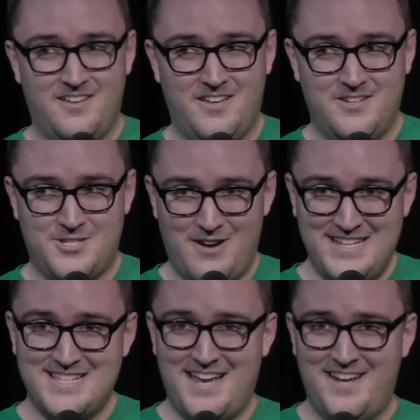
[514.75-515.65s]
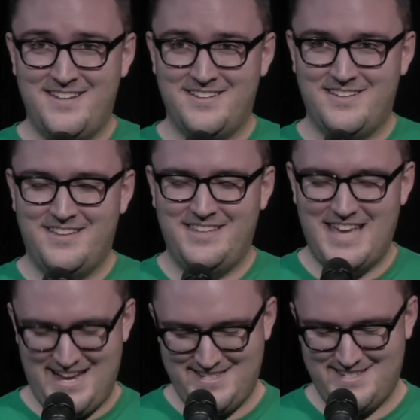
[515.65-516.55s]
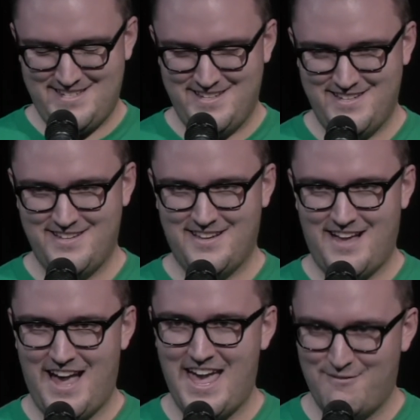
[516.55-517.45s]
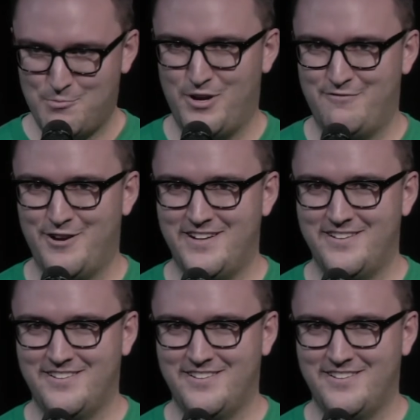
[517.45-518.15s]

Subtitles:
So I said, "Yes, I have a boyfriend."